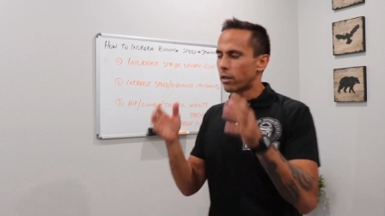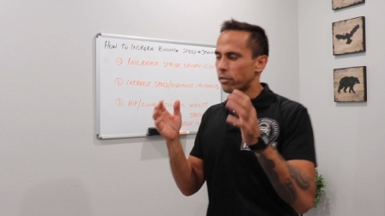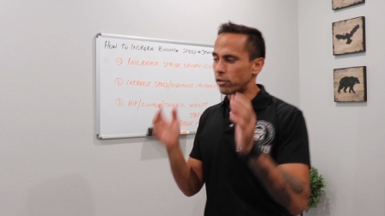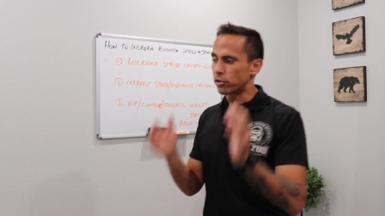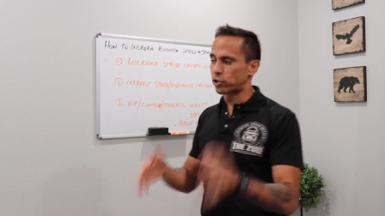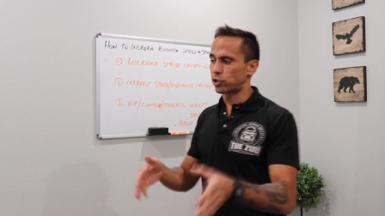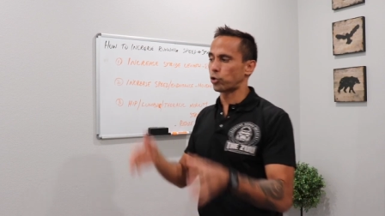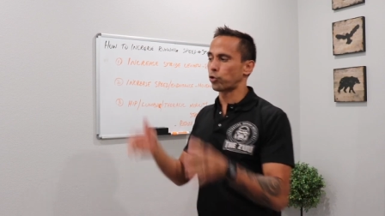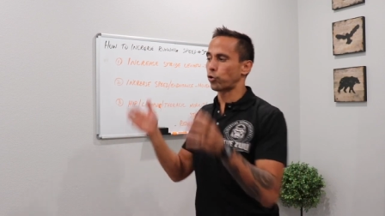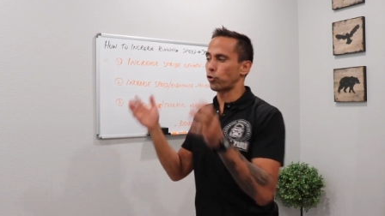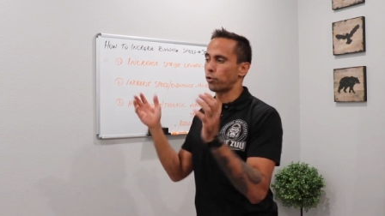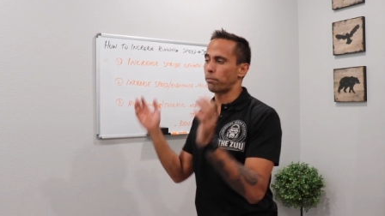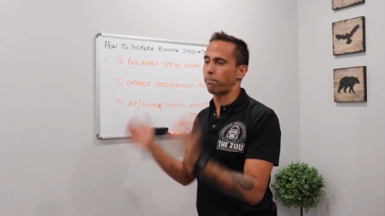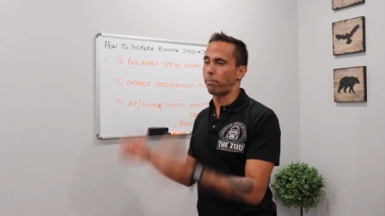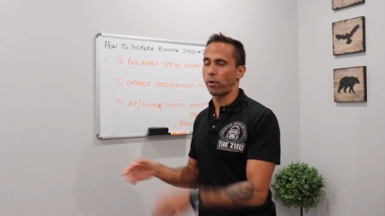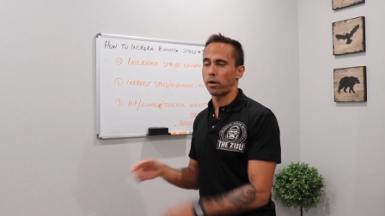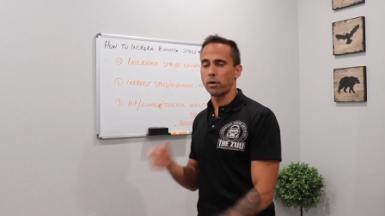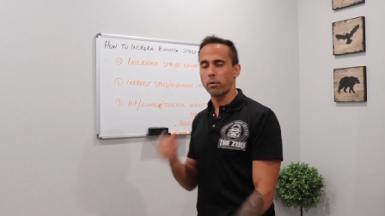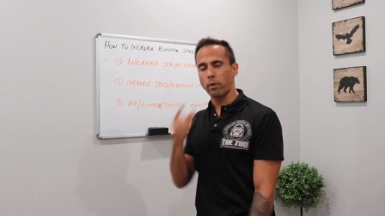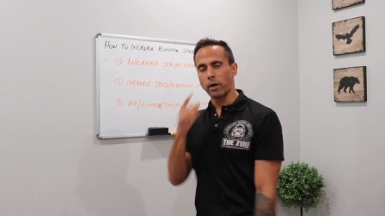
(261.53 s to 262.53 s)
the ZUU
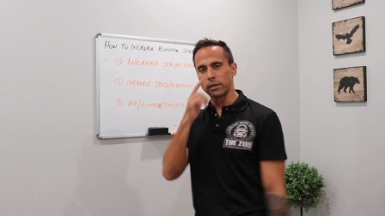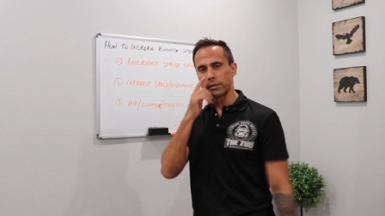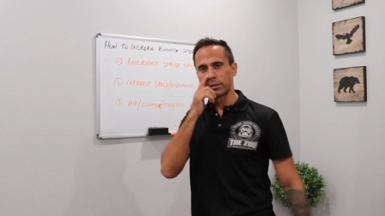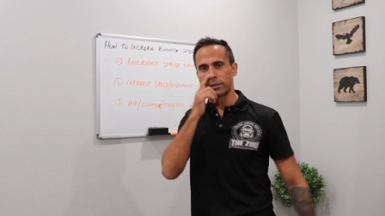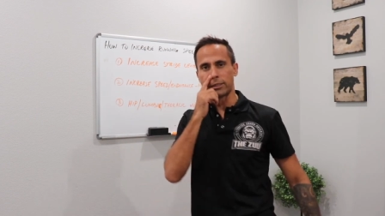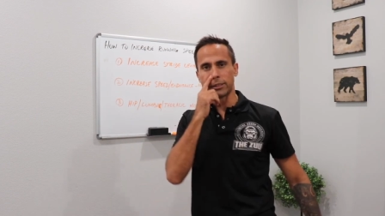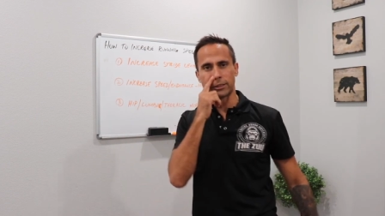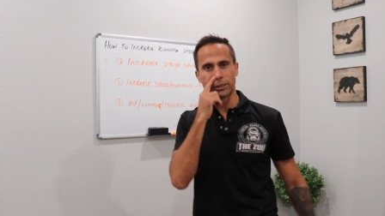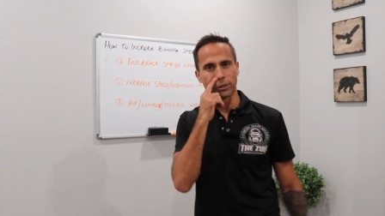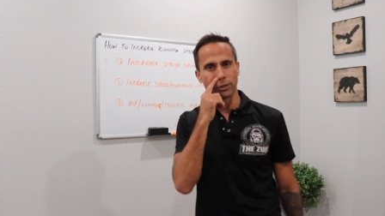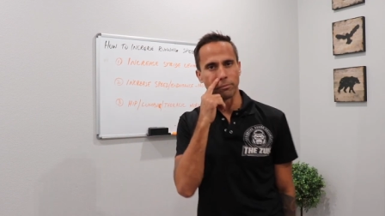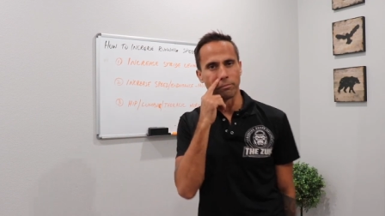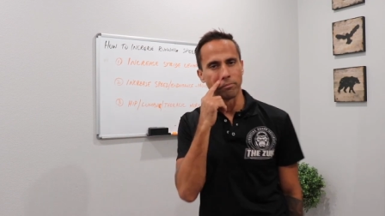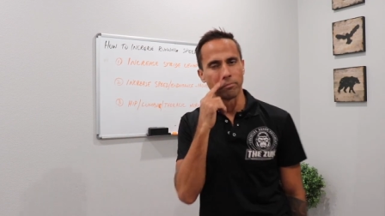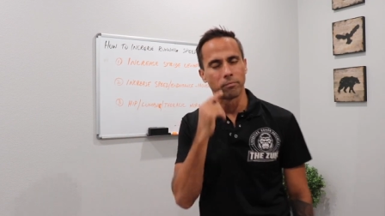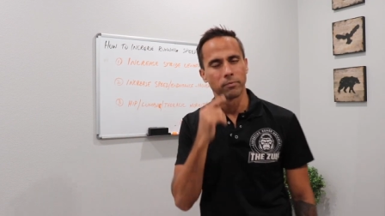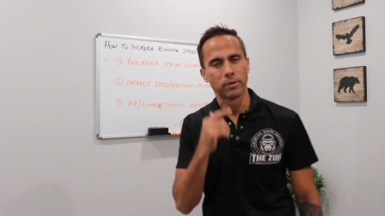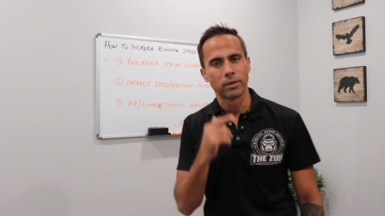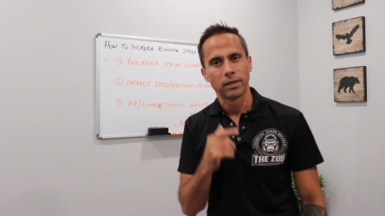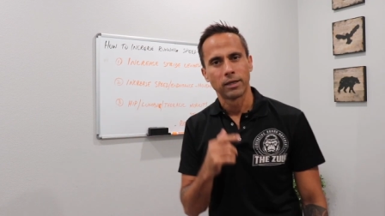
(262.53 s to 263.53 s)
bodyweight system.
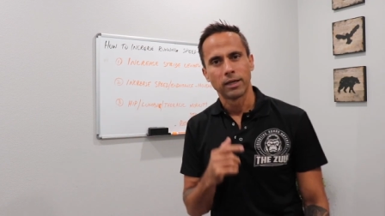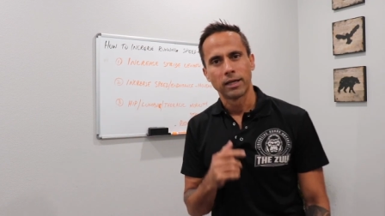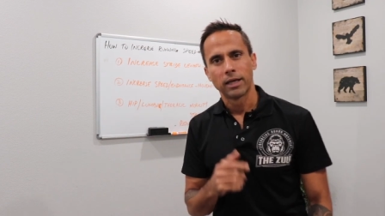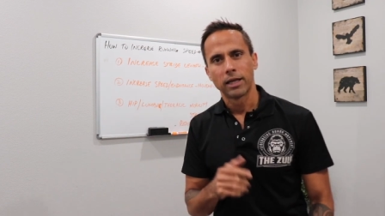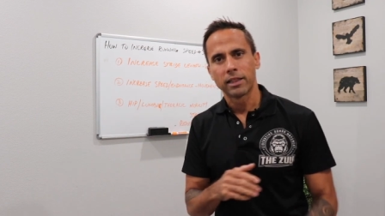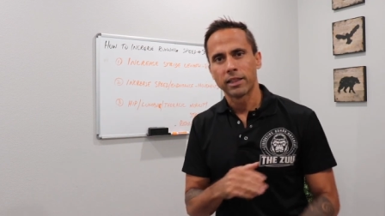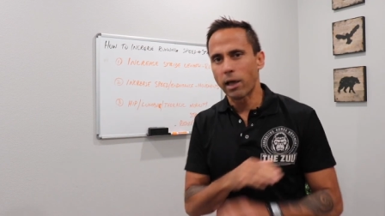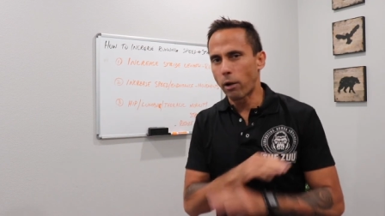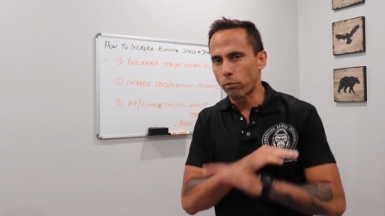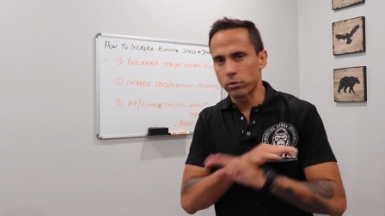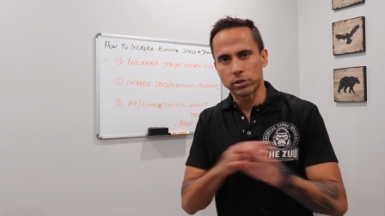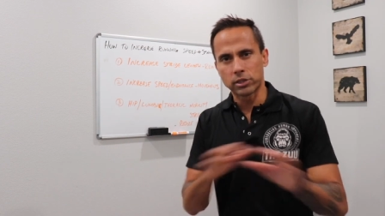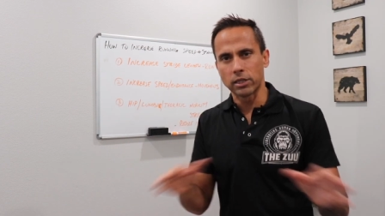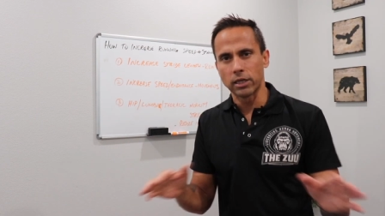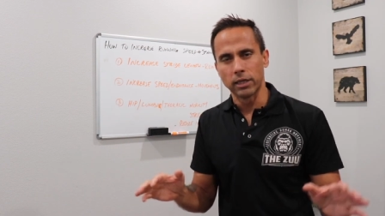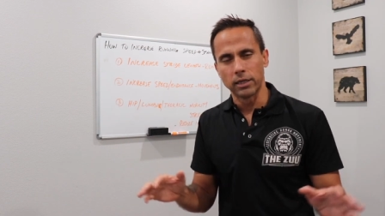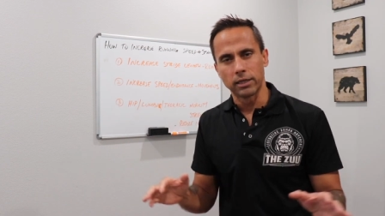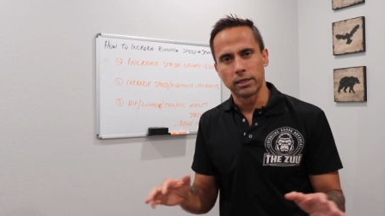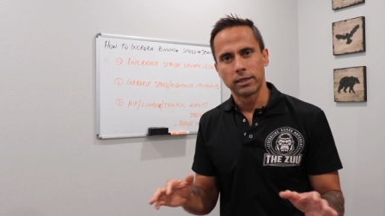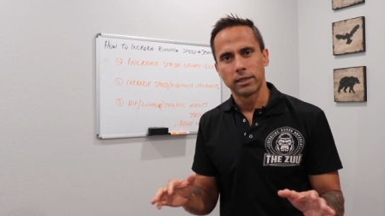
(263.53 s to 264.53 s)
That was
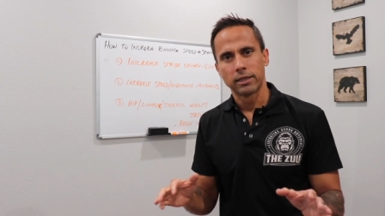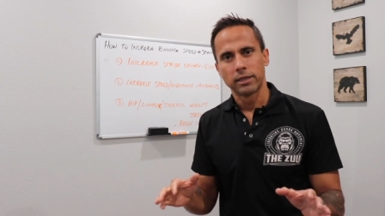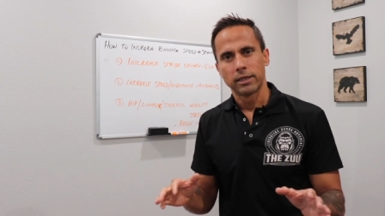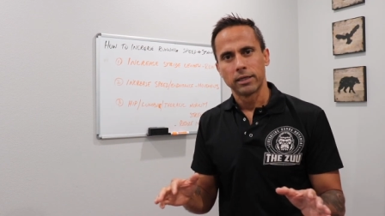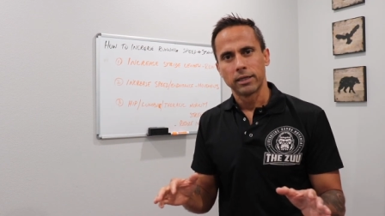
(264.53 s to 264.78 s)
it.